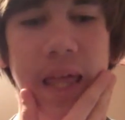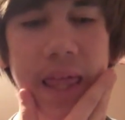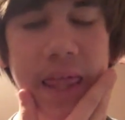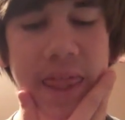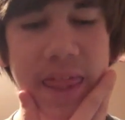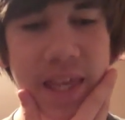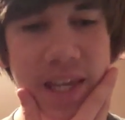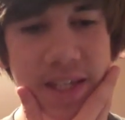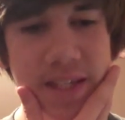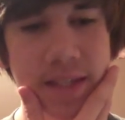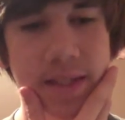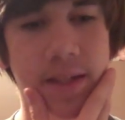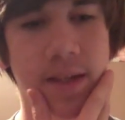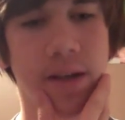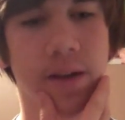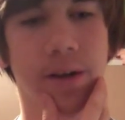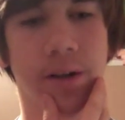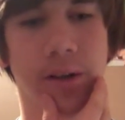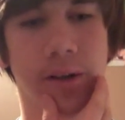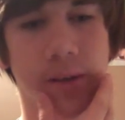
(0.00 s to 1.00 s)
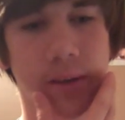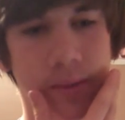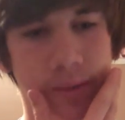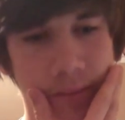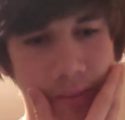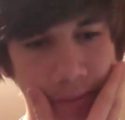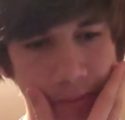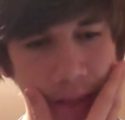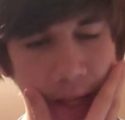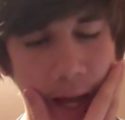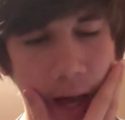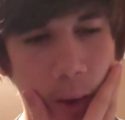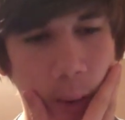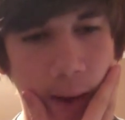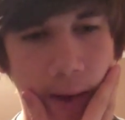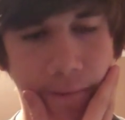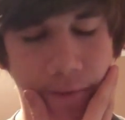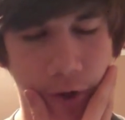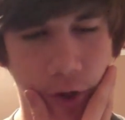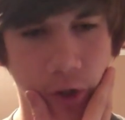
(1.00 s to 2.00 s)
This year,
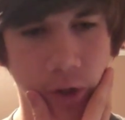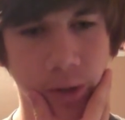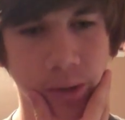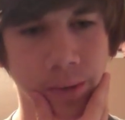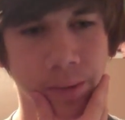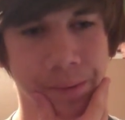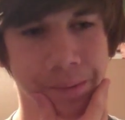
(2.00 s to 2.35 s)
however,